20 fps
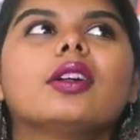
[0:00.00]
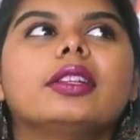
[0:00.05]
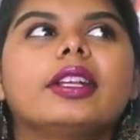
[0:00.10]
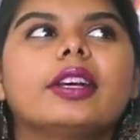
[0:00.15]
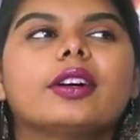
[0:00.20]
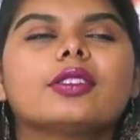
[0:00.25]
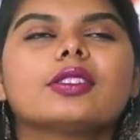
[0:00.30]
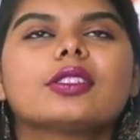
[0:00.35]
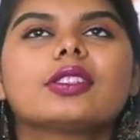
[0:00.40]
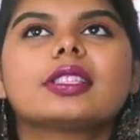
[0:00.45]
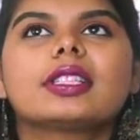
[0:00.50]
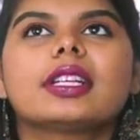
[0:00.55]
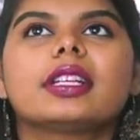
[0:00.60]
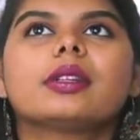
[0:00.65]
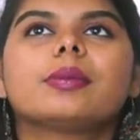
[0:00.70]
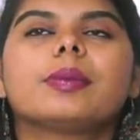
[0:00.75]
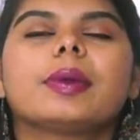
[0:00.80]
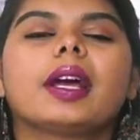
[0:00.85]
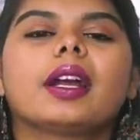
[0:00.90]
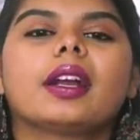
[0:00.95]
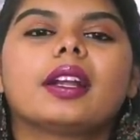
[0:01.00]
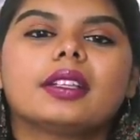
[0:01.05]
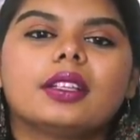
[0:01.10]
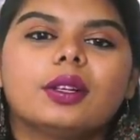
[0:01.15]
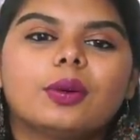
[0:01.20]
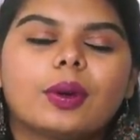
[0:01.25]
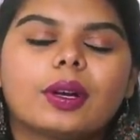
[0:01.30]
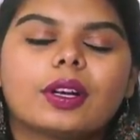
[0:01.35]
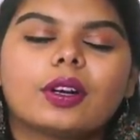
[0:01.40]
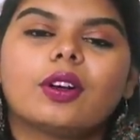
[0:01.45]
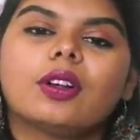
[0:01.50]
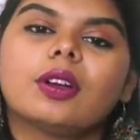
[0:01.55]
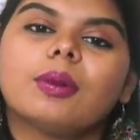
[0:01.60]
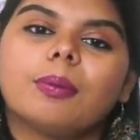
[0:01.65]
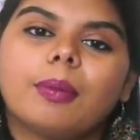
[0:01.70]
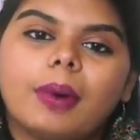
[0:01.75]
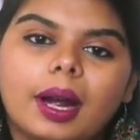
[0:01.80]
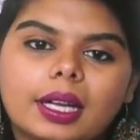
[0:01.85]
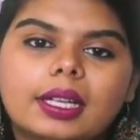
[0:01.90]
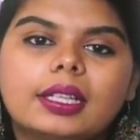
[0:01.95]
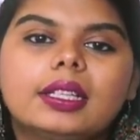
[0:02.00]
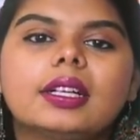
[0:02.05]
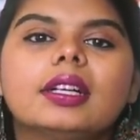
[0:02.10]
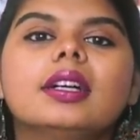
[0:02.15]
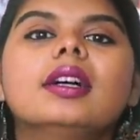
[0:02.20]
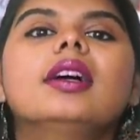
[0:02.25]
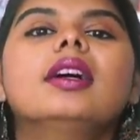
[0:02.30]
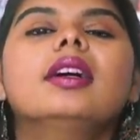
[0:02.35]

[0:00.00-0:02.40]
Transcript: They also sent me another one called mud,